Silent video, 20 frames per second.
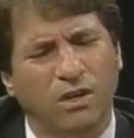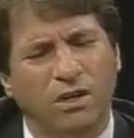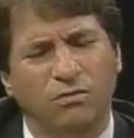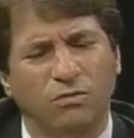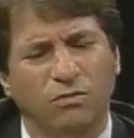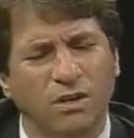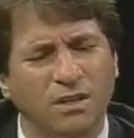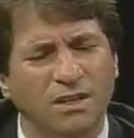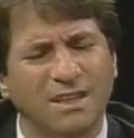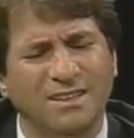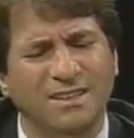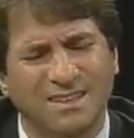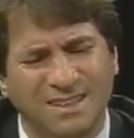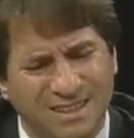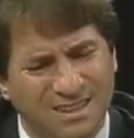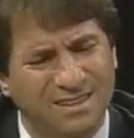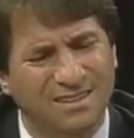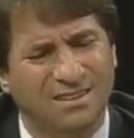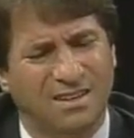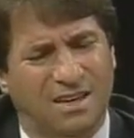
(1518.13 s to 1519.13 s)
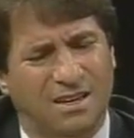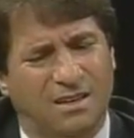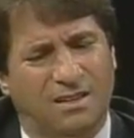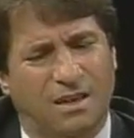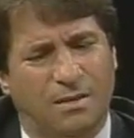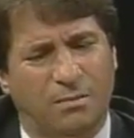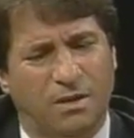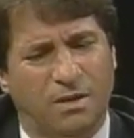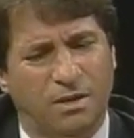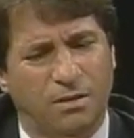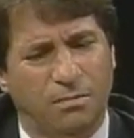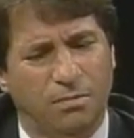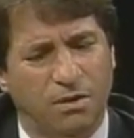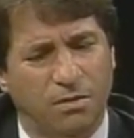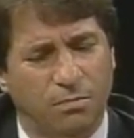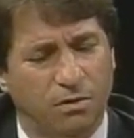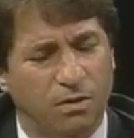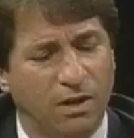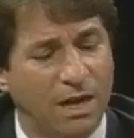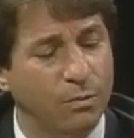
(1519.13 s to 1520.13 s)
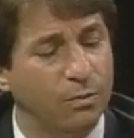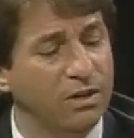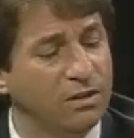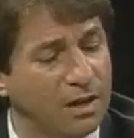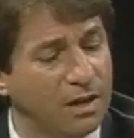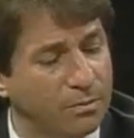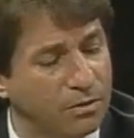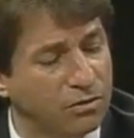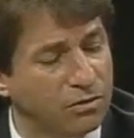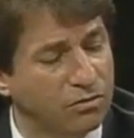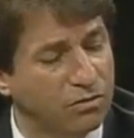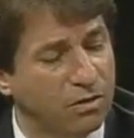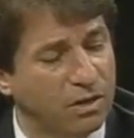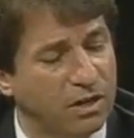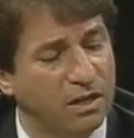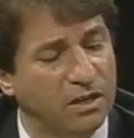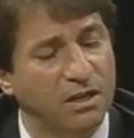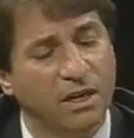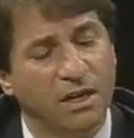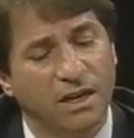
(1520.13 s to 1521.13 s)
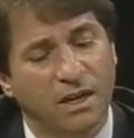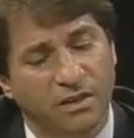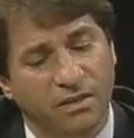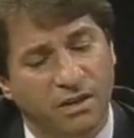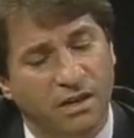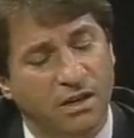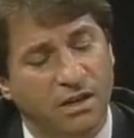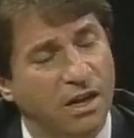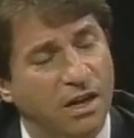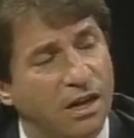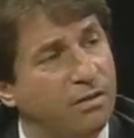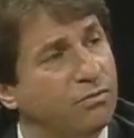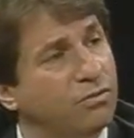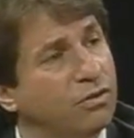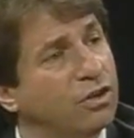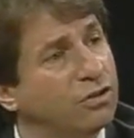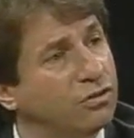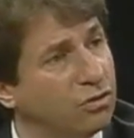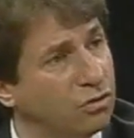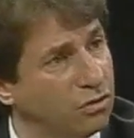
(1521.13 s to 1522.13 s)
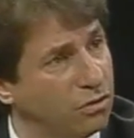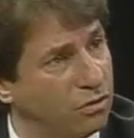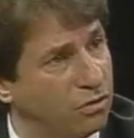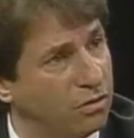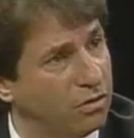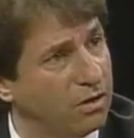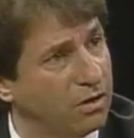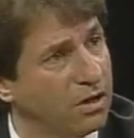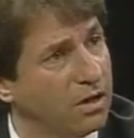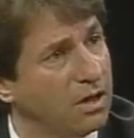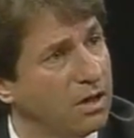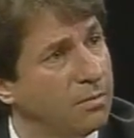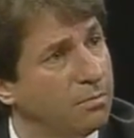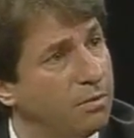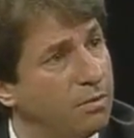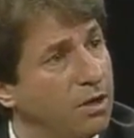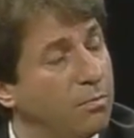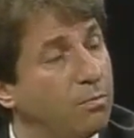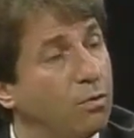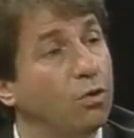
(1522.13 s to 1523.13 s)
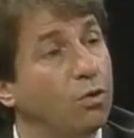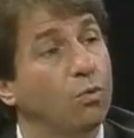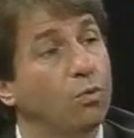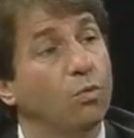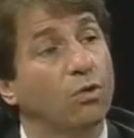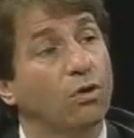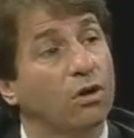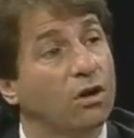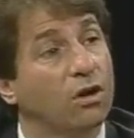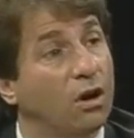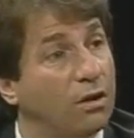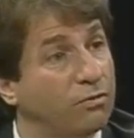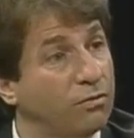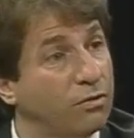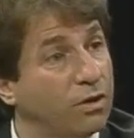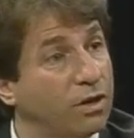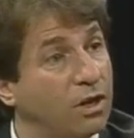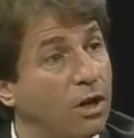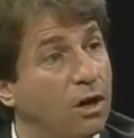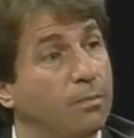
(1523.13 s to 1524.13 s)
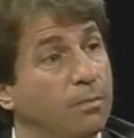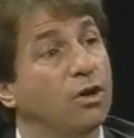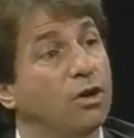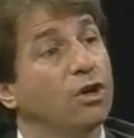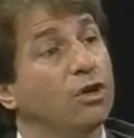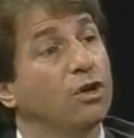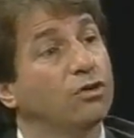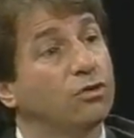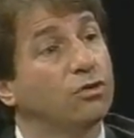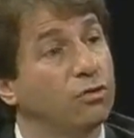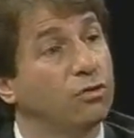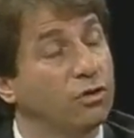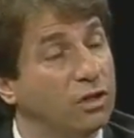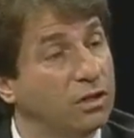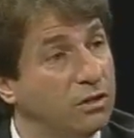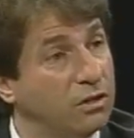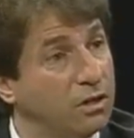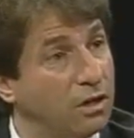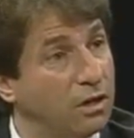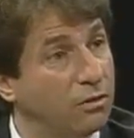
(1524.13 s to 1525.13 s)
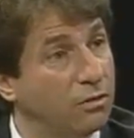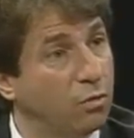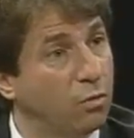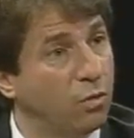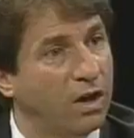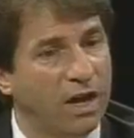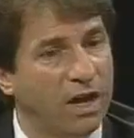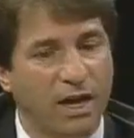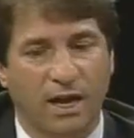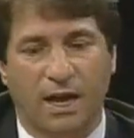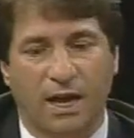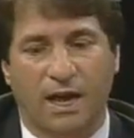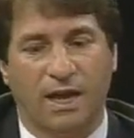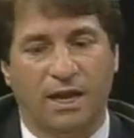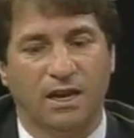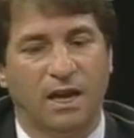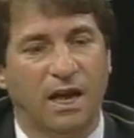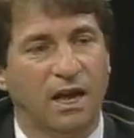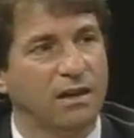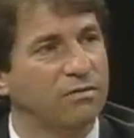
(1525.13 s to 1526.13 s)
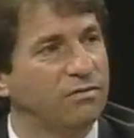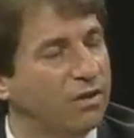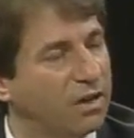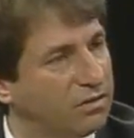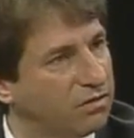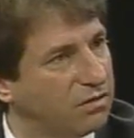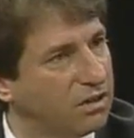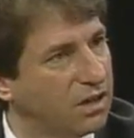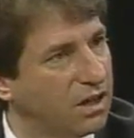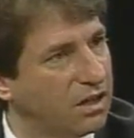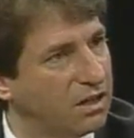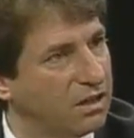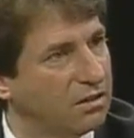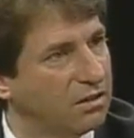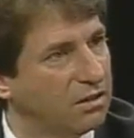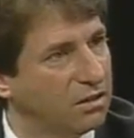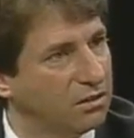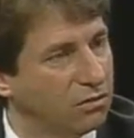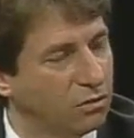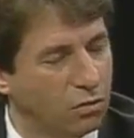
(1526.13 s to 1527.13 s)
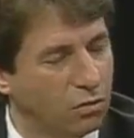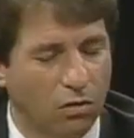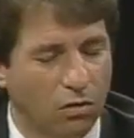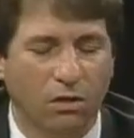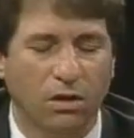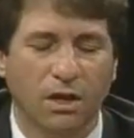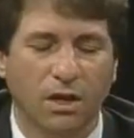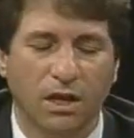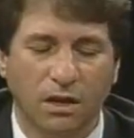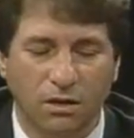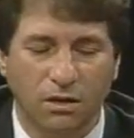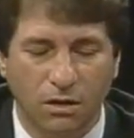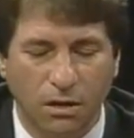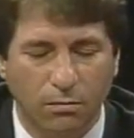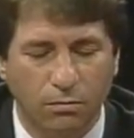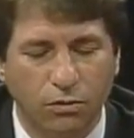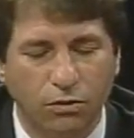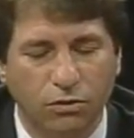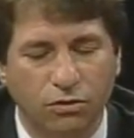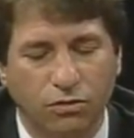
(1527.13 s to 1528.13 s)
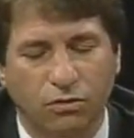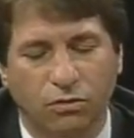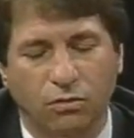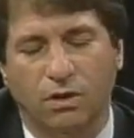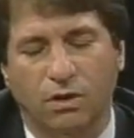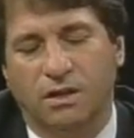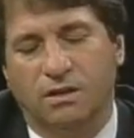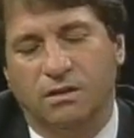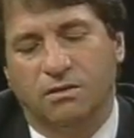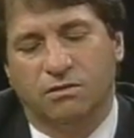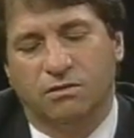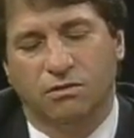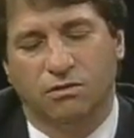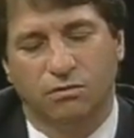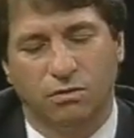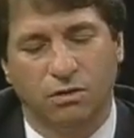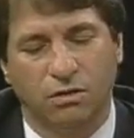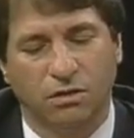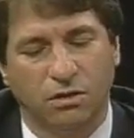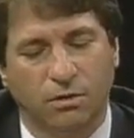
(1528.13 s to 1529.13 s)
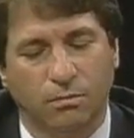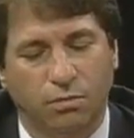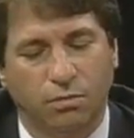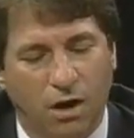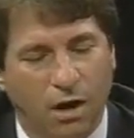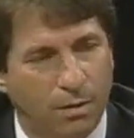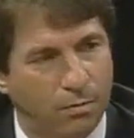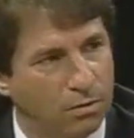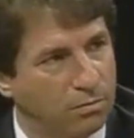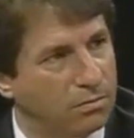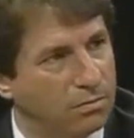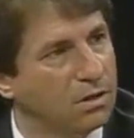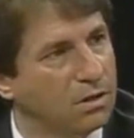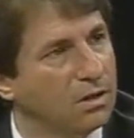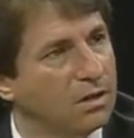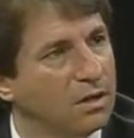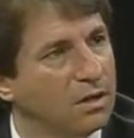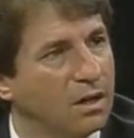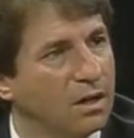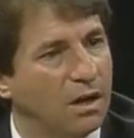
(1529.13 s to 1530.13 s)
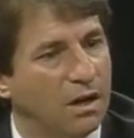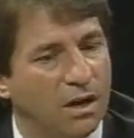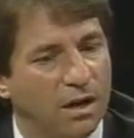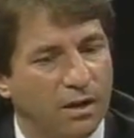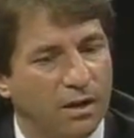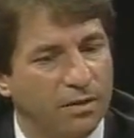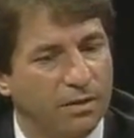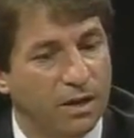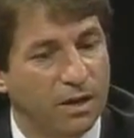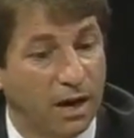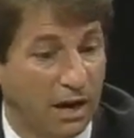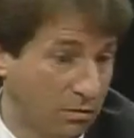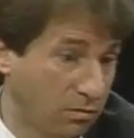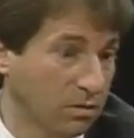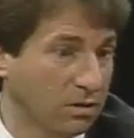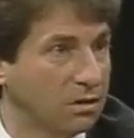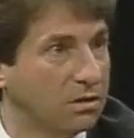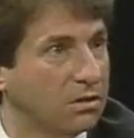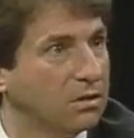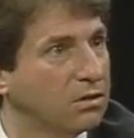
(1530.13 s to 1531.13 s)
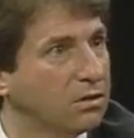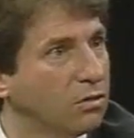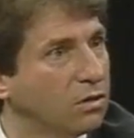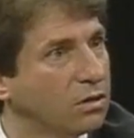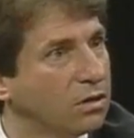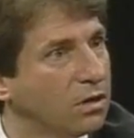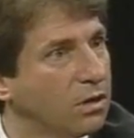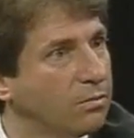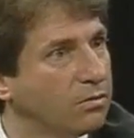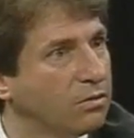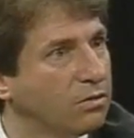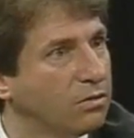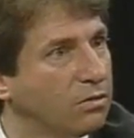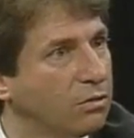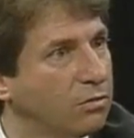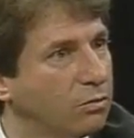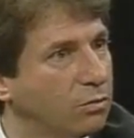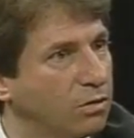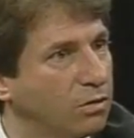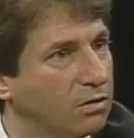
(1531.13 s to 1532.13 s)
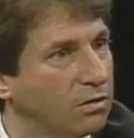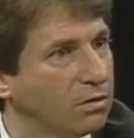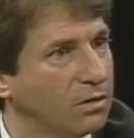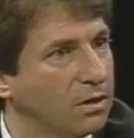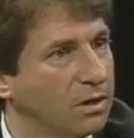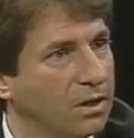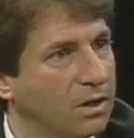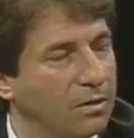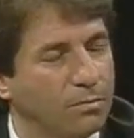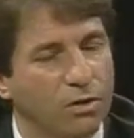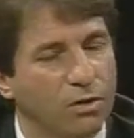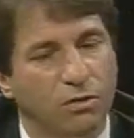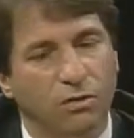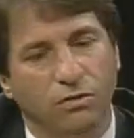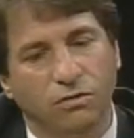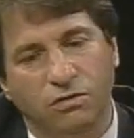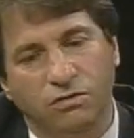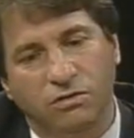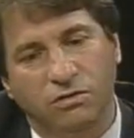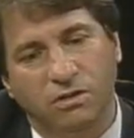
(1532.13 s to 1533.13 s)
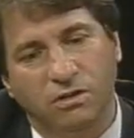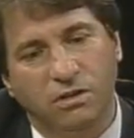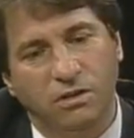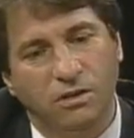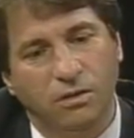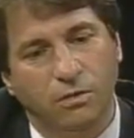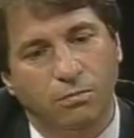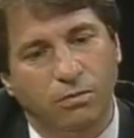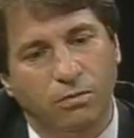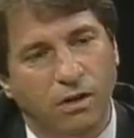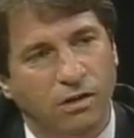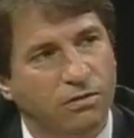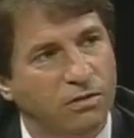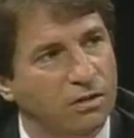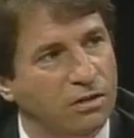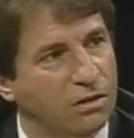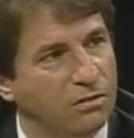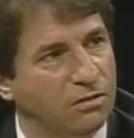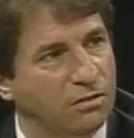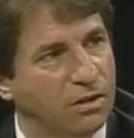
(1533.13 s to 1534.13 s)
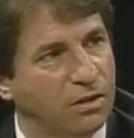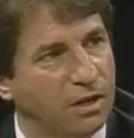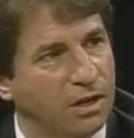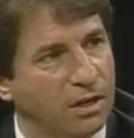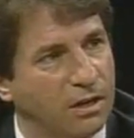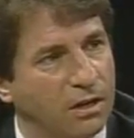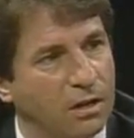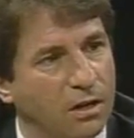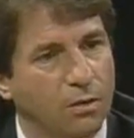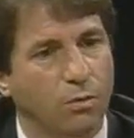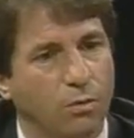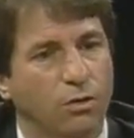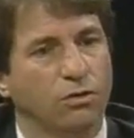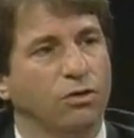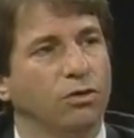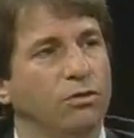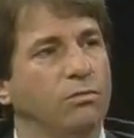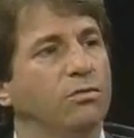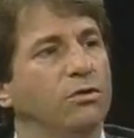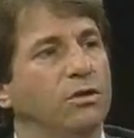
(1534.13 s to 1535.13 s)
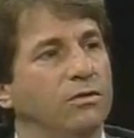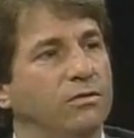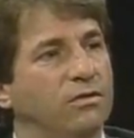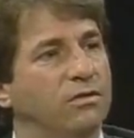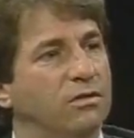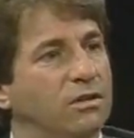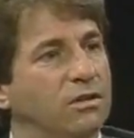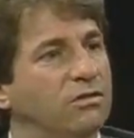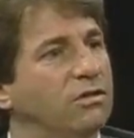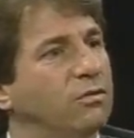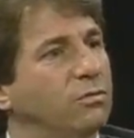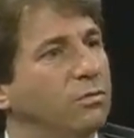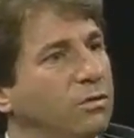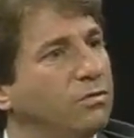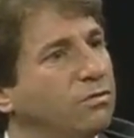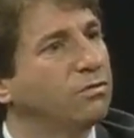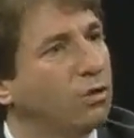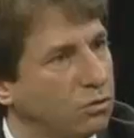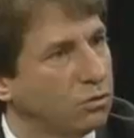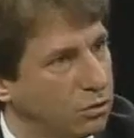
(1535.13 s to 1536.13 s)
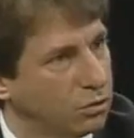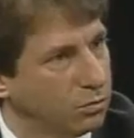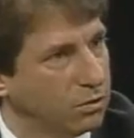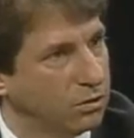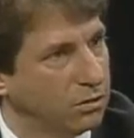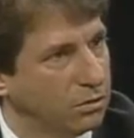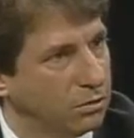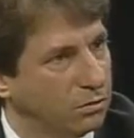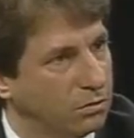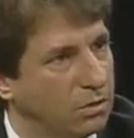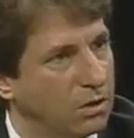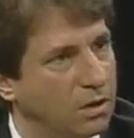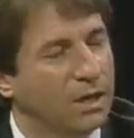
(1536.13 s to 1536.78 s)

It really didn't take that many people, and we demonstrated that at every turn, people were covering up, turning the other way, and not investigating things at all. Number two, and this is really a problem that I really think you ought to come to terms with, because you're sitting here pressing us saying, well, do you believe he's innocent? We've told you we do.